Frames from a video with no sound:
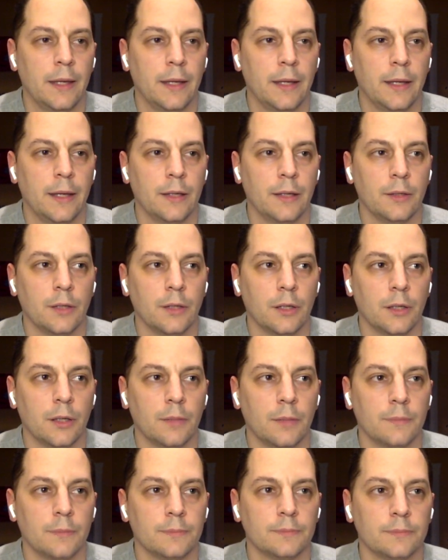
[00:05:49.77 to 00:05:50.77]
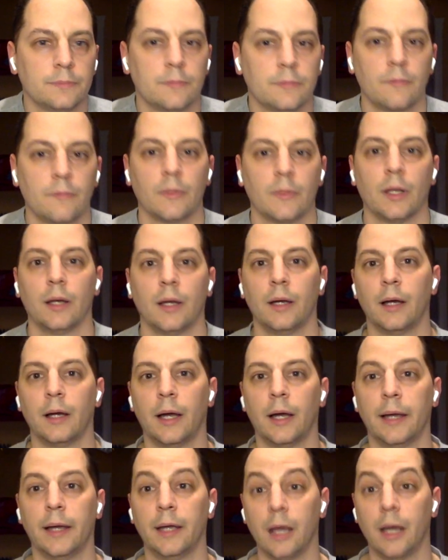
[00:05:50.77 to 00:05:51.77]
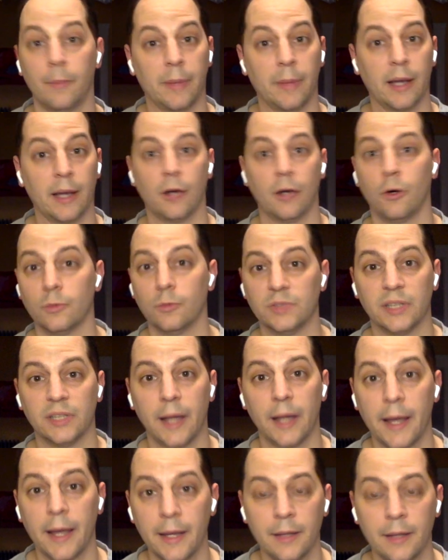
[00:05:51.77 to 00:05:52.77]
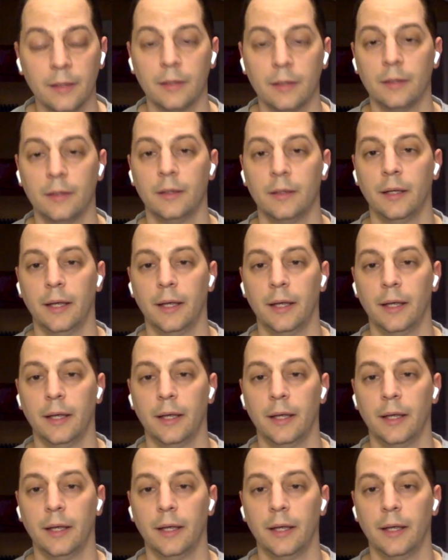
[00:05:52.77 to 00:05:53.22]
And I got back home today,